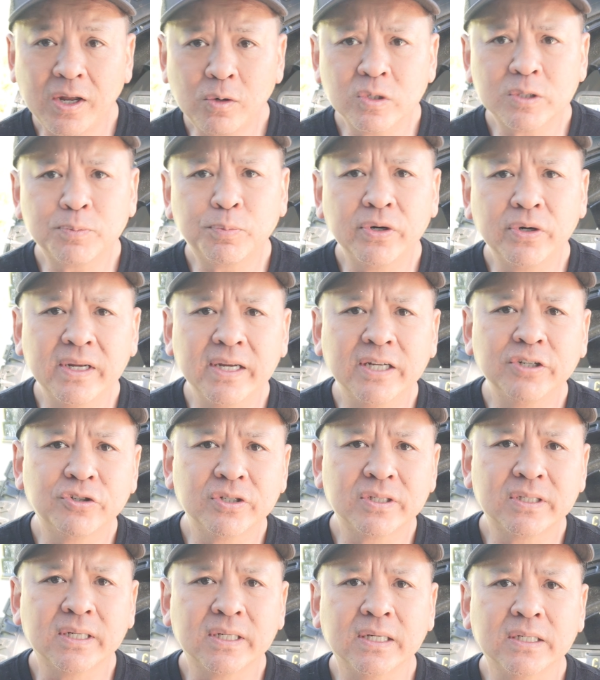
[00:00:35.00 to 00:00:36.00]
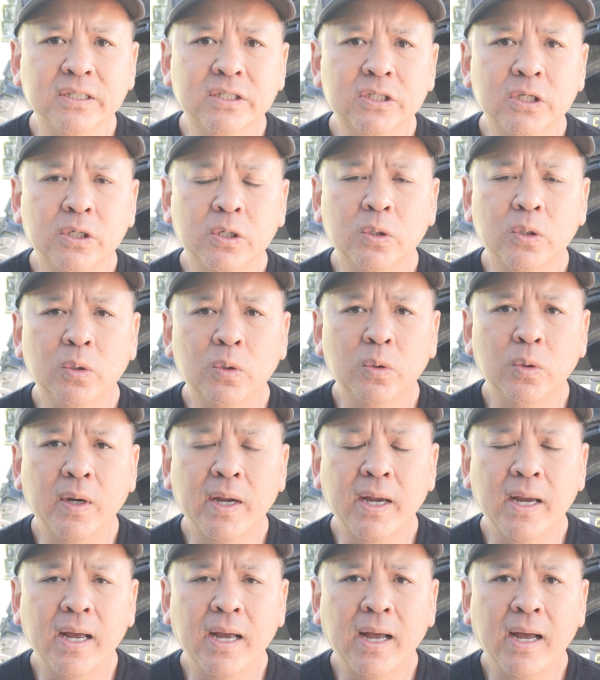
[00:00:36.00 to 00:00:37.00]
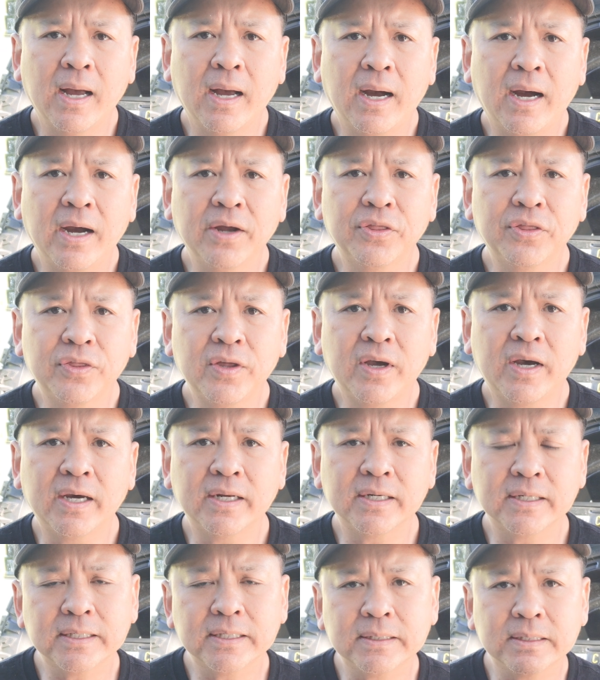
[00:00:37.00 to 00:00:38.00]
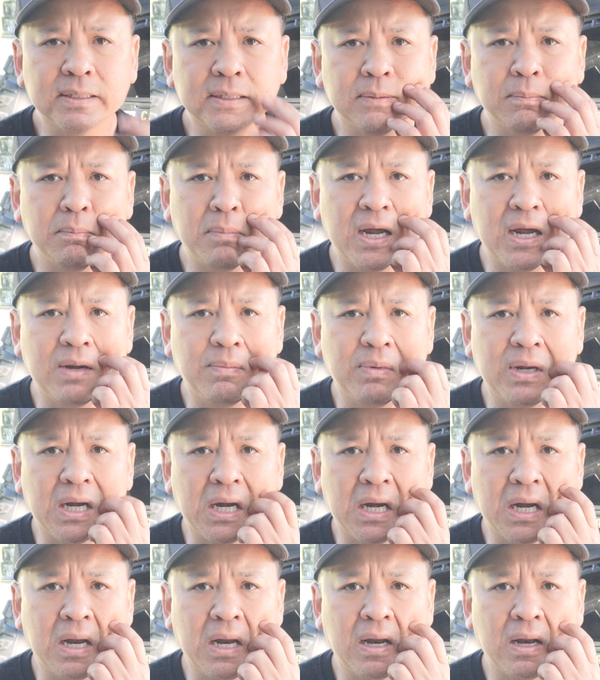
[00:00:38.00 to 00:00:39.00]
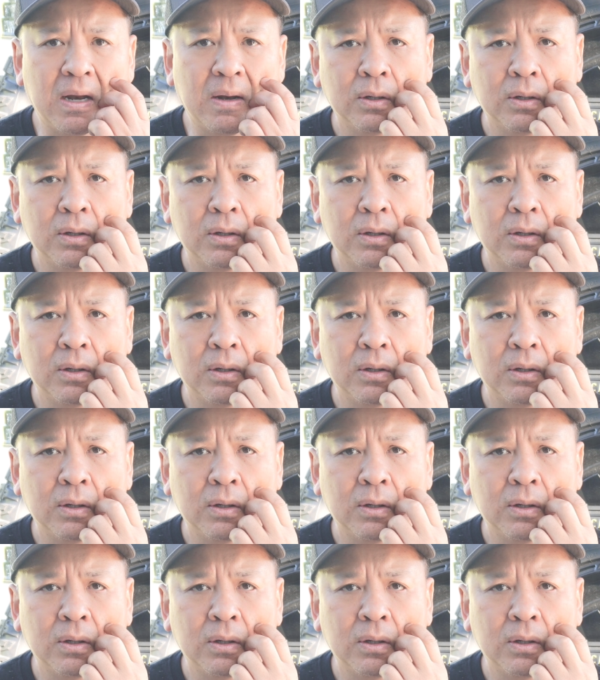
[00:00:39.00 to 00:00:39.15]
it was pretty interesting, so I thought maybe